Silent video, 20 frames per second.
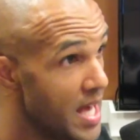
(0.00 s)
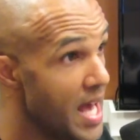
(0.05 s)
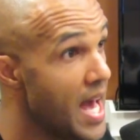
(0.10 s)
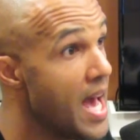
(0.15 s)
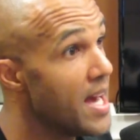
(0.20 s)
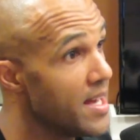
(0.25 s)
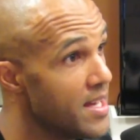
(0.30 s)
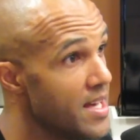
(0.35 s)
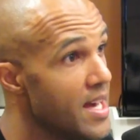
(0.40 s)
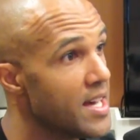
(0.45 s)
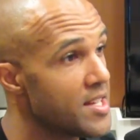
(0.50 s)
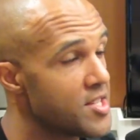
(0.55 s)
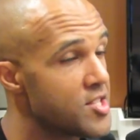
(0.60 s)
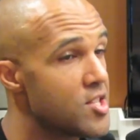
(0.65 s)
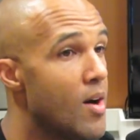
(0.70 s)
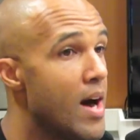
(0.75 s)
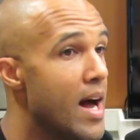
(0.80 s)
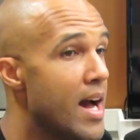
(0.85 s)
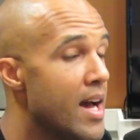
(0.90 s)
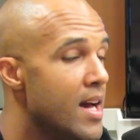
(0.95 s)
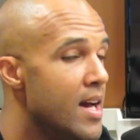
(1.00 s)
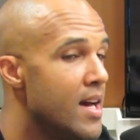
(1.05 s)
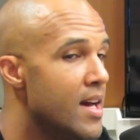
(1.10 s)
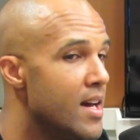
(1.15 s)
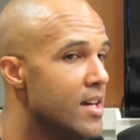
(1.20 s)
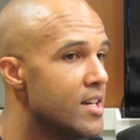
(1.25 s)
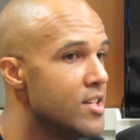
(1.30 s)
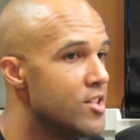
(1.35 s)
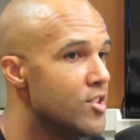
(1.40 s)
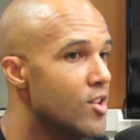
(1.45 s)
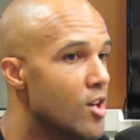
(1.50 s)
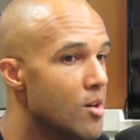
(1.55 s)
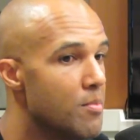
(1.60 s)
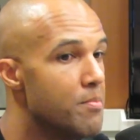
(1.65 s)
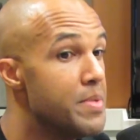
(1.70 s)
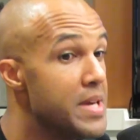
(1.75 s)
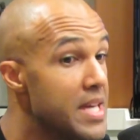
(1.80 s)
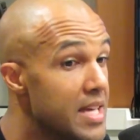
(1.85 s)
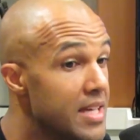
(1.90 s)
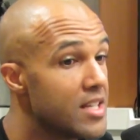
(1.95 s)
Yeah. So I, you know,
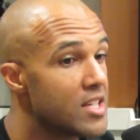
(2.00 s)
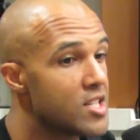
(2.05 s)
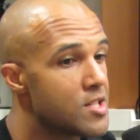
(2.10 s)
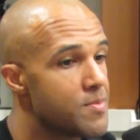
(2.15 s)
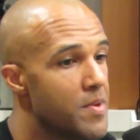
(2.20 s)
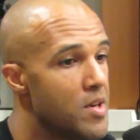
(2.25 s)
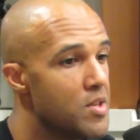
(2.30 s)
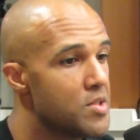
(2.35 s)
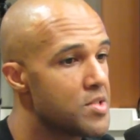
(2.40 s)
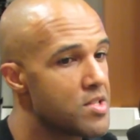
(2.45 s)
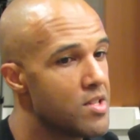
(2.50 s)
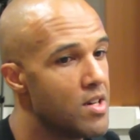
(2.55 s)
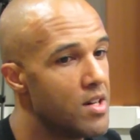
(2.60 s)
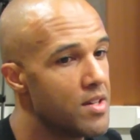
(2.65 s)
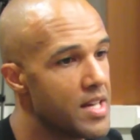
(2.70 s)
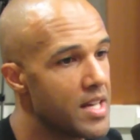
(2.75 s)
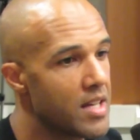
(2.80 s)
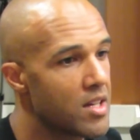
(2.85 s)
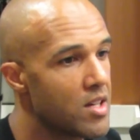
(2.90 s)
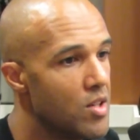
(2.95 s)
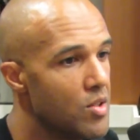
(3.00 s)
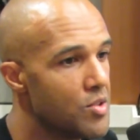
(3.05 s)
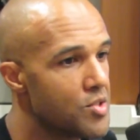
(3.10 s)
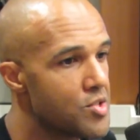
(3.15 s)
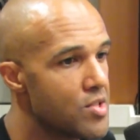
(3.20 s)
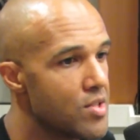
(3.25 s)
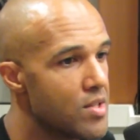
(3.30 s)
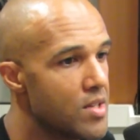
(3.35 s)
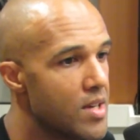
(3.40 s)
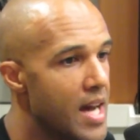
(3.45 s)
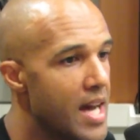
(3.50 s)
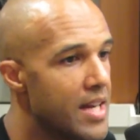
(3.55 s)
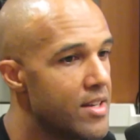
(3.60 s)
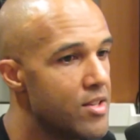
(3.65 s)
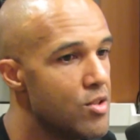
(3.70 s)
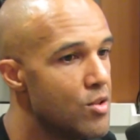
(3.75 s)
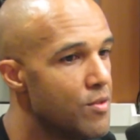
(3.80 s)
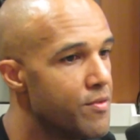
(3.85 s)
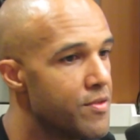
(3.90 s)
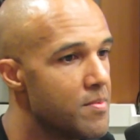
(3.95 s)
being exposed to all that culture, I
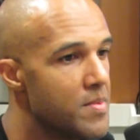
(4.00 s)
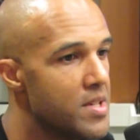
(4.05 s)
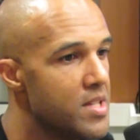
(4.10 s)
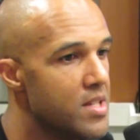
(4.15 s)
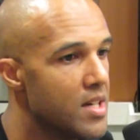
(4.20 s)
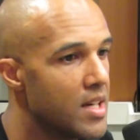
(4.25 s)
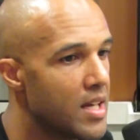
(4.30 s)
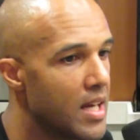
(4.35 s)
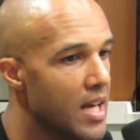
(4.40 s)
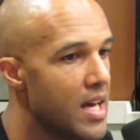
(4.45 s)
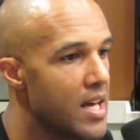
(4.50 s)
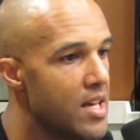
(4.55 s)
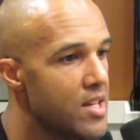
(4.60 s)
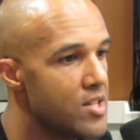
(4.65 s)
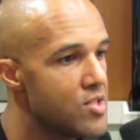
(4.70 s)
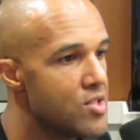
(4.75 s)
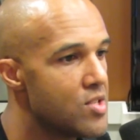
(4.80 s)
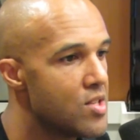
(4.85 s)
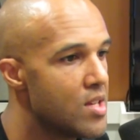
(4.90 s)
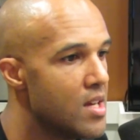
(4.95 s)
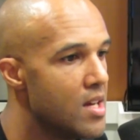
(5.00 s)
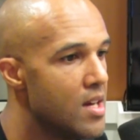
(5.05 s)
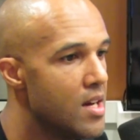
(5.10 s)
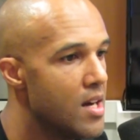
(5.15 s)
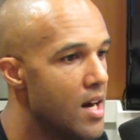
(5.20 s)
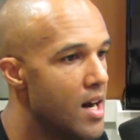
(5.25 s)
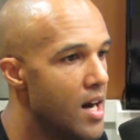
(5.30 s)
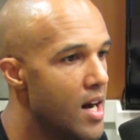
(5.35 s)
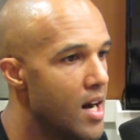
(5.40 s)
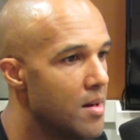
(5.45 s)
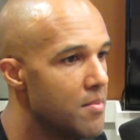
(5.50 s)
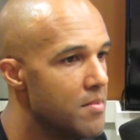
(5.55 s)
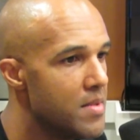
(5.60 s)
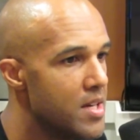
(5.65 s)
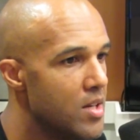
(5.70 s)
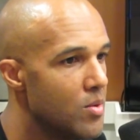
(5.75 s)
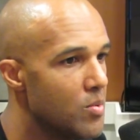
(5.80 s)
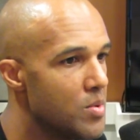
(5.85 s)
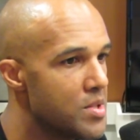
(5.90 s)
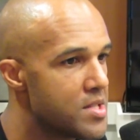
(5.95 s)
knew from a young age
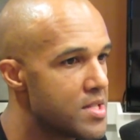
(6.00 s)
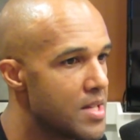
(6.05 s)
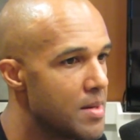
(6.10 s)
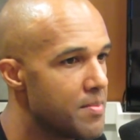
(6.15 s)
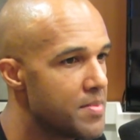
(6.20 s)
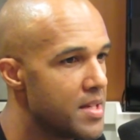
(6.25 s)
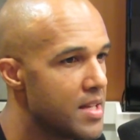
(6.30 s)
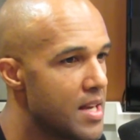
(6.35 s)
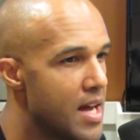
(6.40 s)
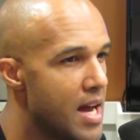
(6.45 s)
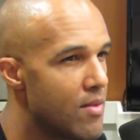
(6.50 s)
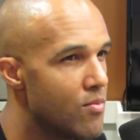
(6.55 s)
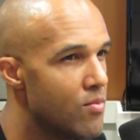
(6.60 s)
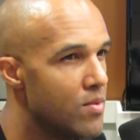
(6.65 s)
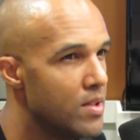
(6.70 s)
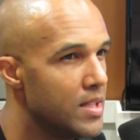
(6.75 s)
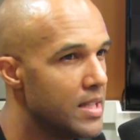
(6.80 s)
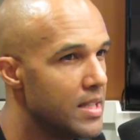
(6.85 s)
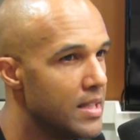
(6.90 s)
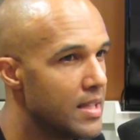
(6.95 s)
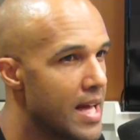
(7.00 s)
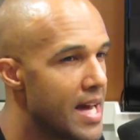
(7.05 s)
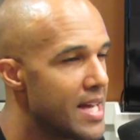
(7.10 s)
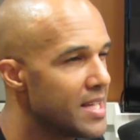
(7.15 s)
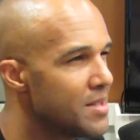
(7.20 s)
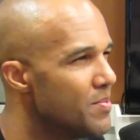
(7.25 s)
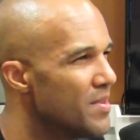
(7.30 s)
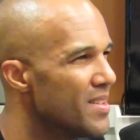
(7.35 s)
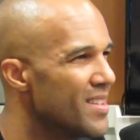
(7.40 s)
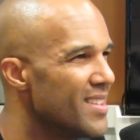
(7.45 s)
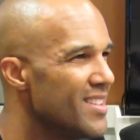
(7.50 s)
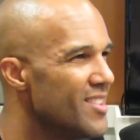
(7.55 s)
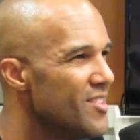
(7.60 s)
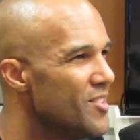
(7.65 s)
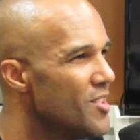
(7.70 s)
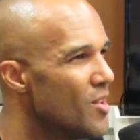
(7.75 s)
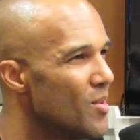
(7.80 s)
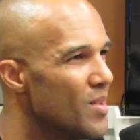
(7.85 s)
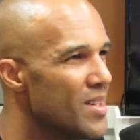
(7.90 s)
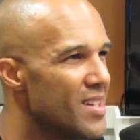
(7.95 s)
it was something I really liked. But, you
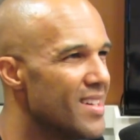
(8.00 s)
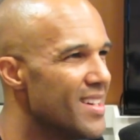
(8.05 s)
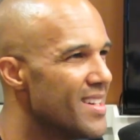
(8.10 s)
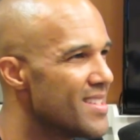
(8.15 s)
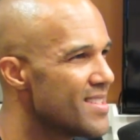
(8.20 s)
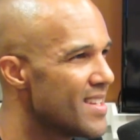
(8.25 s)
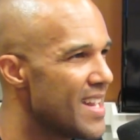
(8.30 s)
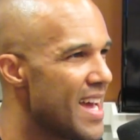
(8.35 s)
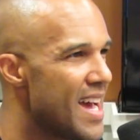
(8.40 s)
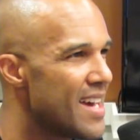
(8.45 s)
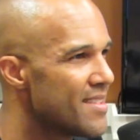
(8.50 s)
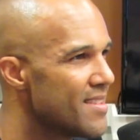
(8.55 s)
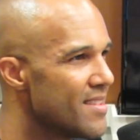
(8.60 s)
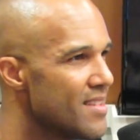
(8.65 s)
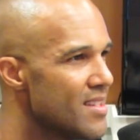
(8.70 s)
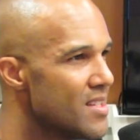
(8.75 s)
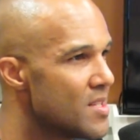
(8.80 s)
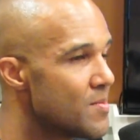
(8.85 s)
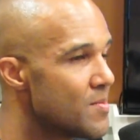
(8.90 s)
know, as an athlete,